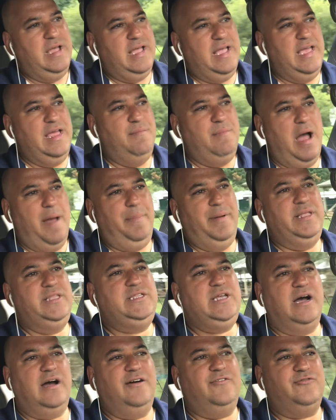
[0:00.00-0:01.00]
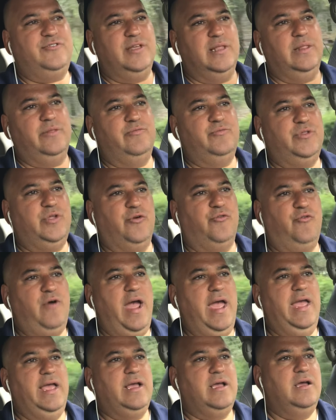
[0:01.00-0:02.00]
it might be tough to
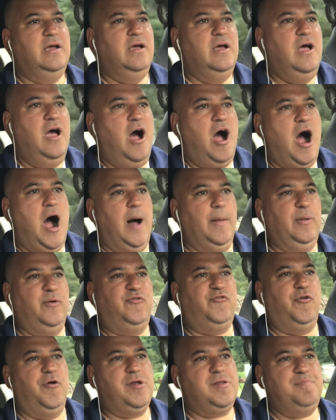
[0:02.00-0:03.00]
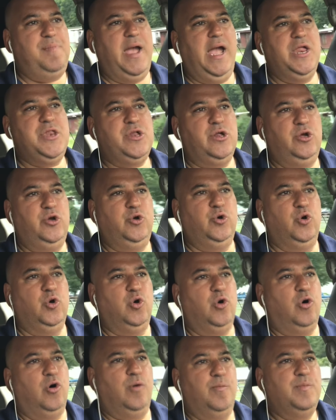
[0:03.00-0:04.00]
rank on the first page of
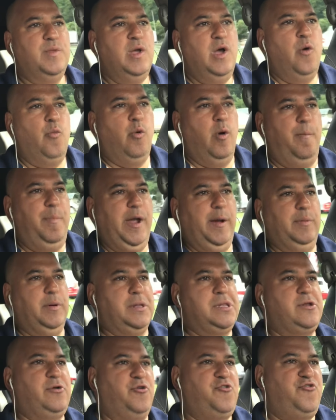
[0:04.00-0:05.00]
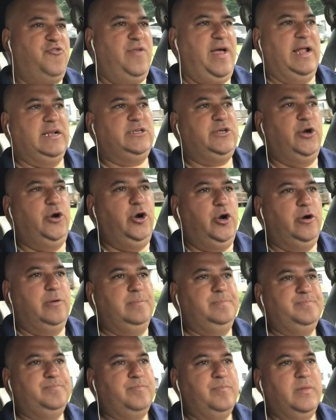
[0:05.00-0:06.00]
Google when people search for that
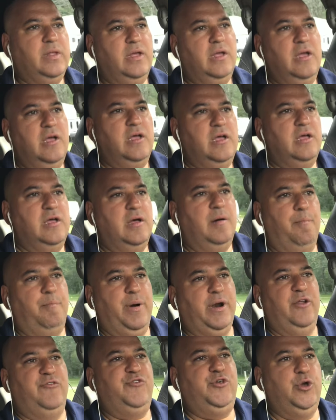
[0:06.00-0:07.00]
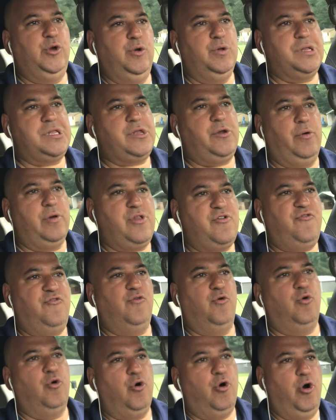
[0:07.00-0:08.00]
term. But if you search
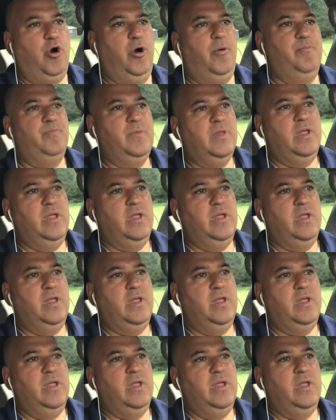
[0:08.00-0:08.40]
for